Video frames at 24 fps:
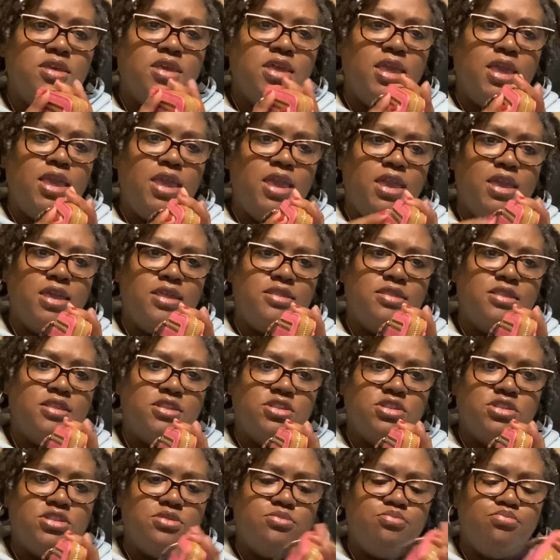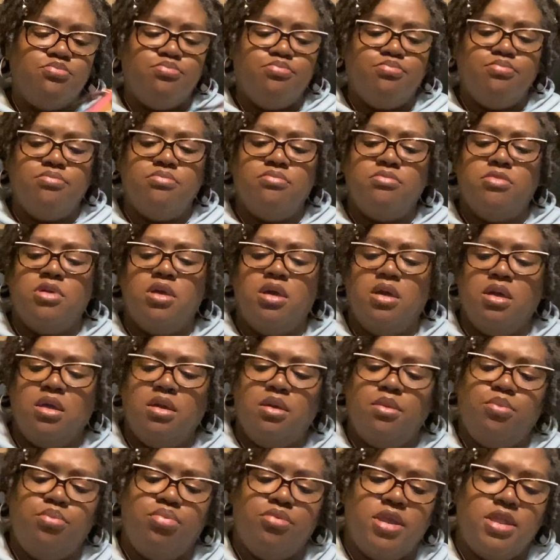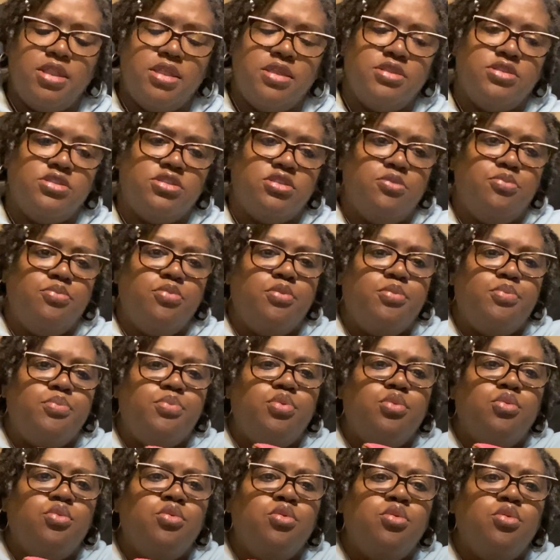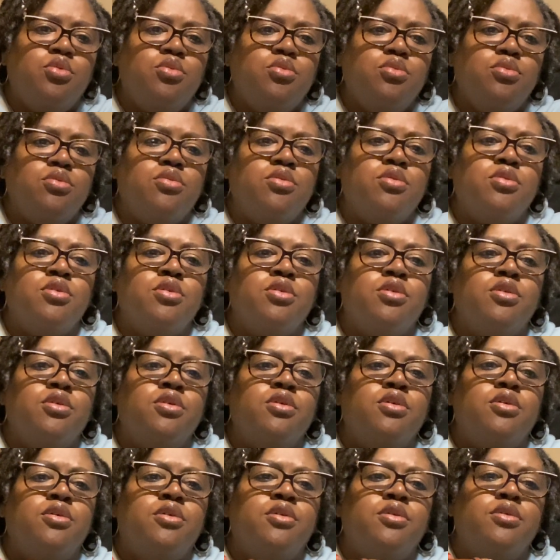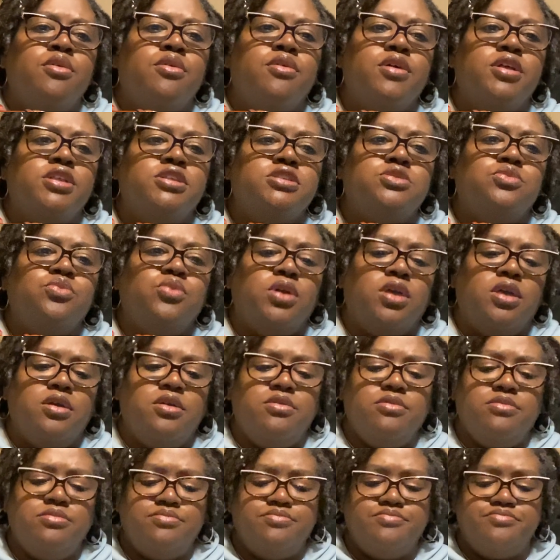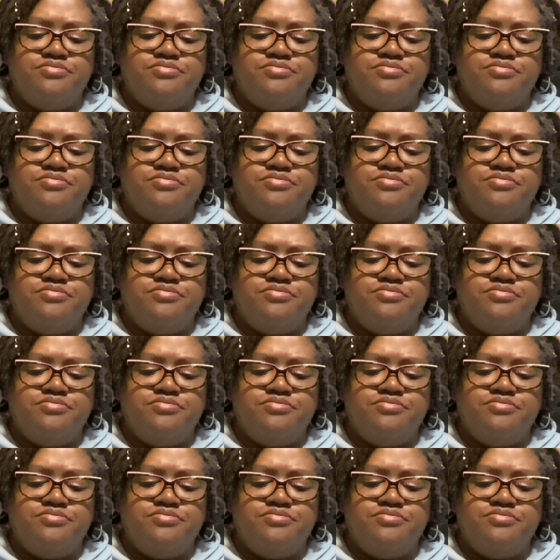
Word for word: And the uh, braided zipper pull as well